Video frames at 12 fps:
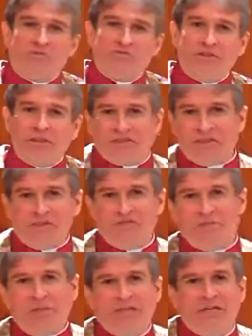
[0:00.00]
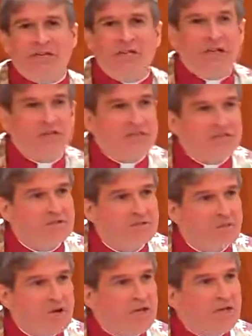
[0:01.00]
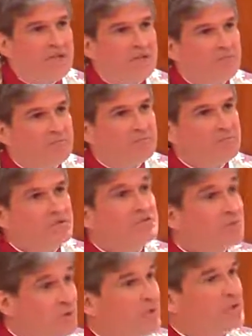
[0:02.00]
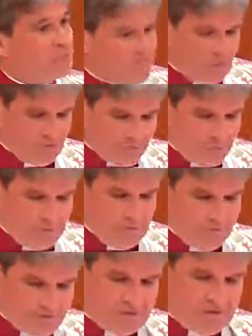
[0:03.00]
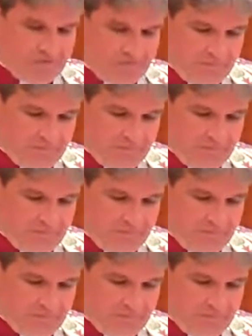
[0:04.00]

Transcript: feeling of being connected to my spiritual roots.